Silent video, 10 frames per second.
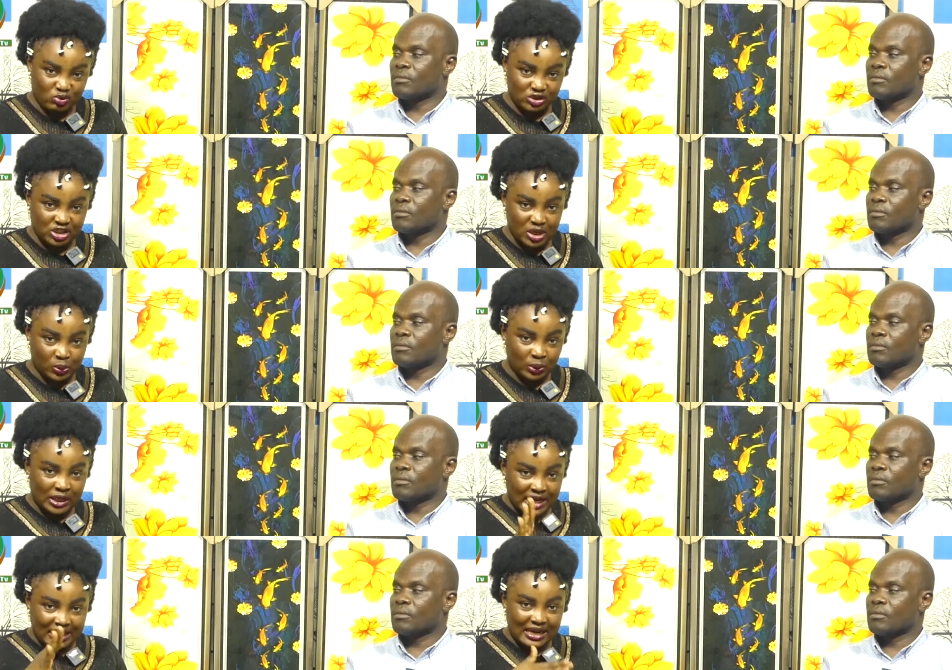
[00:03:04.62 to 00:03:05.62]
Speaker 1: mood, no,
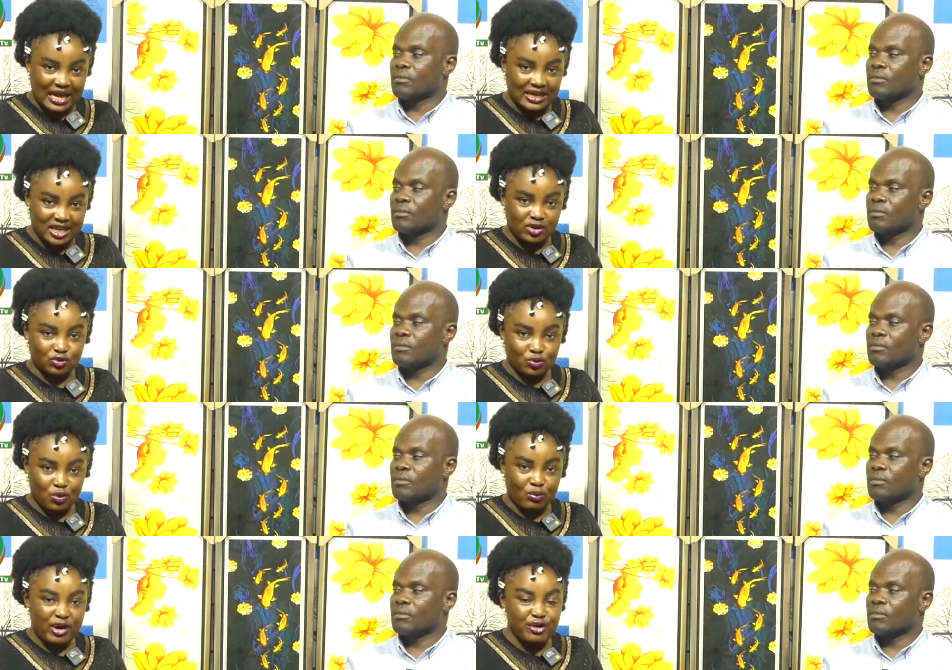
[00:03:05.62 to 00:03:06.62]
Nana, dear, and so
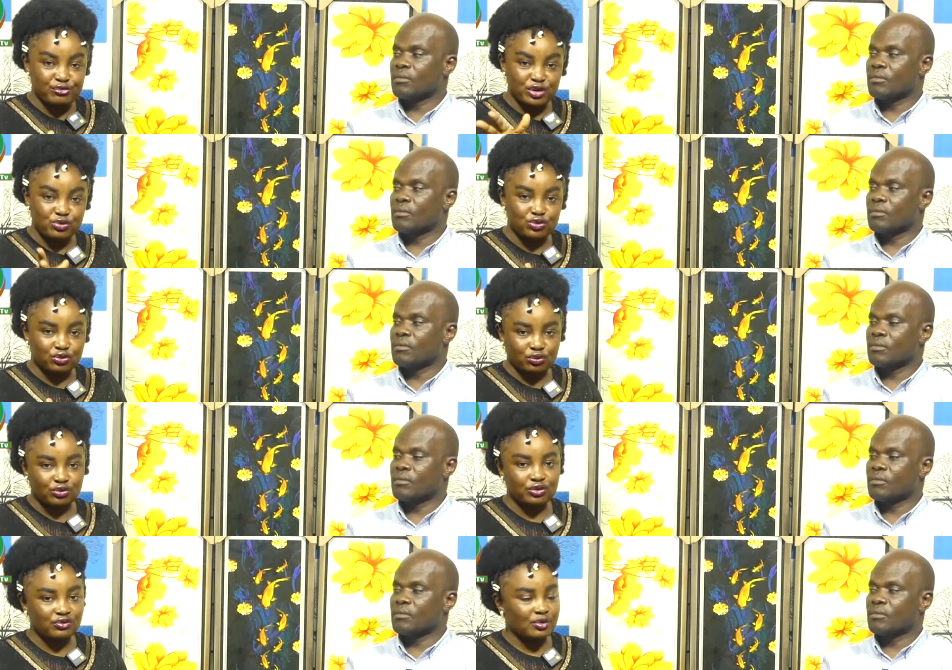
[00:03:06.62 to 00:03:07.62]
called quay me, so
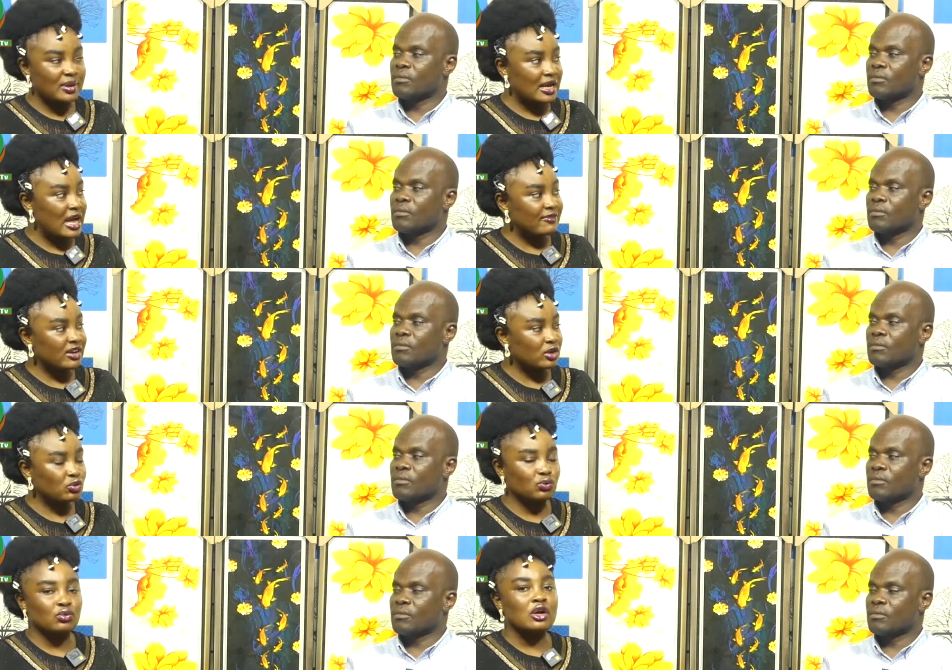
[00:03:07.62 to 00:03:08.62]
for bed, I fan a
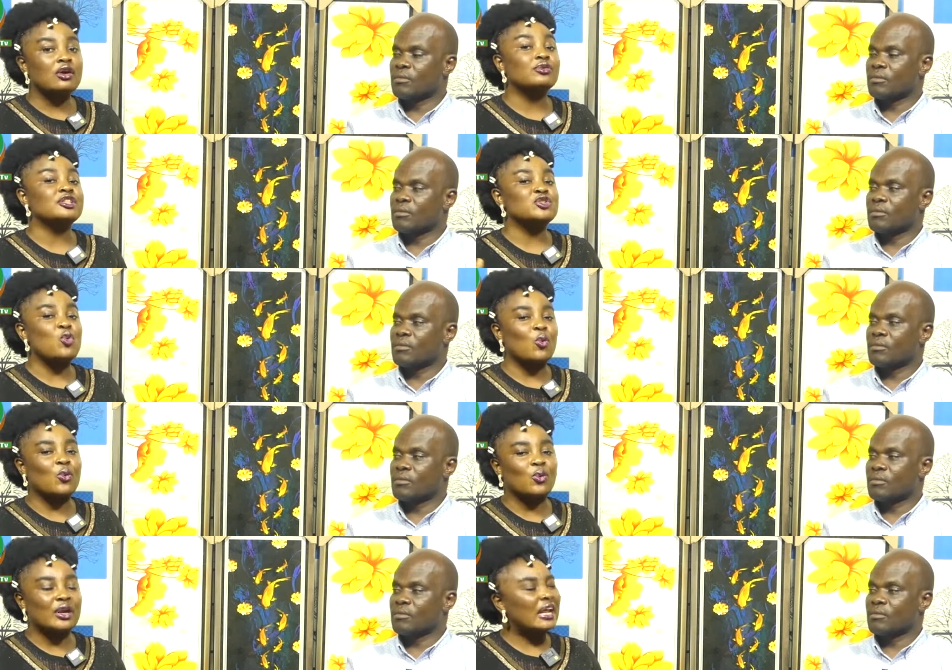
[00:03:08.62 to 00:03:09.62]
two. Di
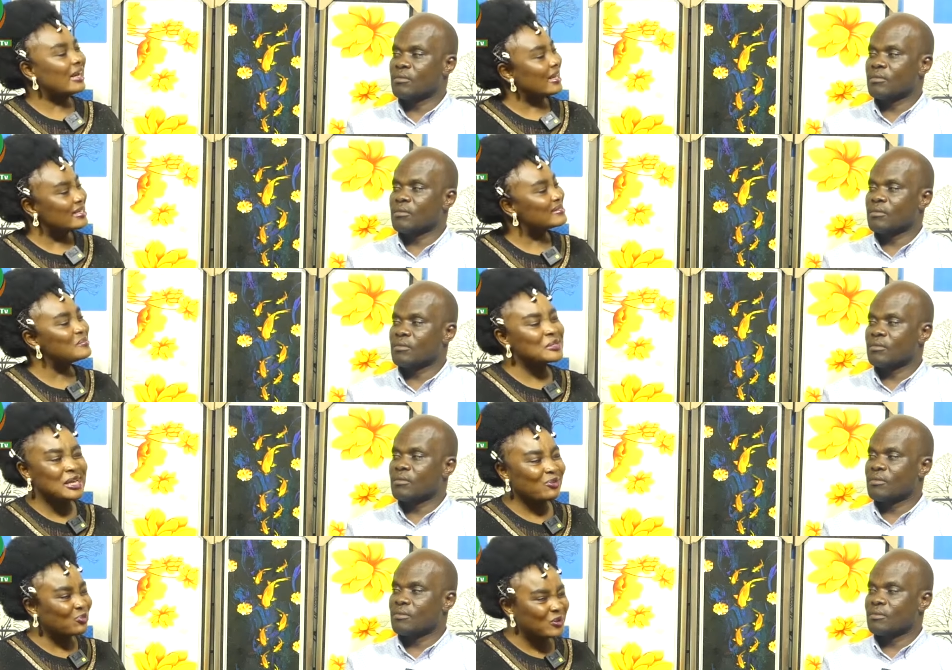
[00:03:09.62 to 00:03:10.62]
koko na me ensomo
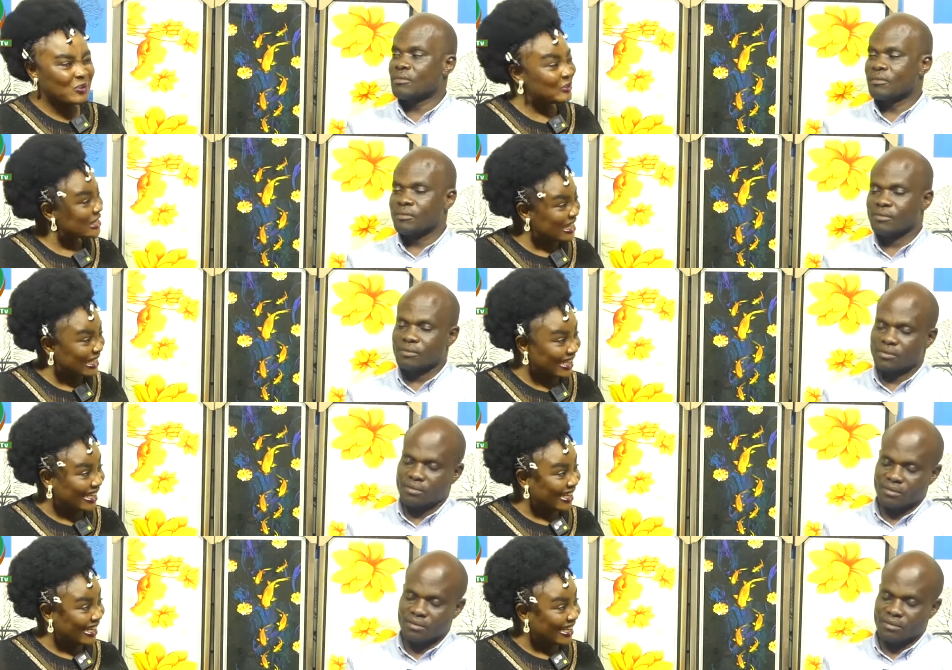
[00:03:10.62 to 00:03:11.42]
de ato de won tei e